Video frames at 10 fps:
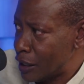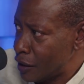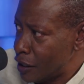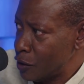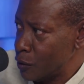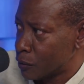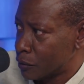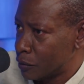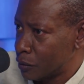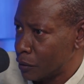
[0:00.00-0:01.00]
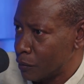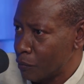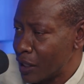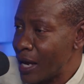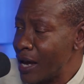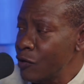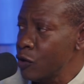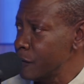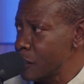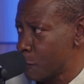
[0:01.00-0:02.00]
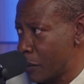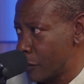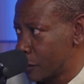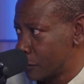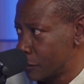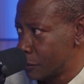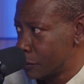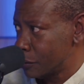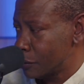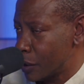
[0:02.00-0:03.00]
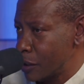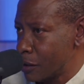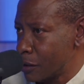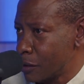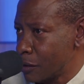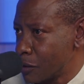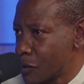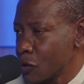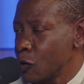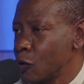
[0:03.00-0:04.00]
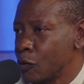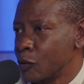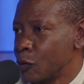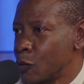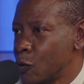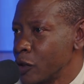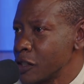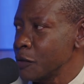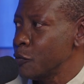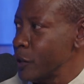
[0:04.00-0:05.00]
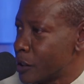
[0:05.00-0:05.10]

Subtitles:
at the AU, but I have no veto power, right? So what's the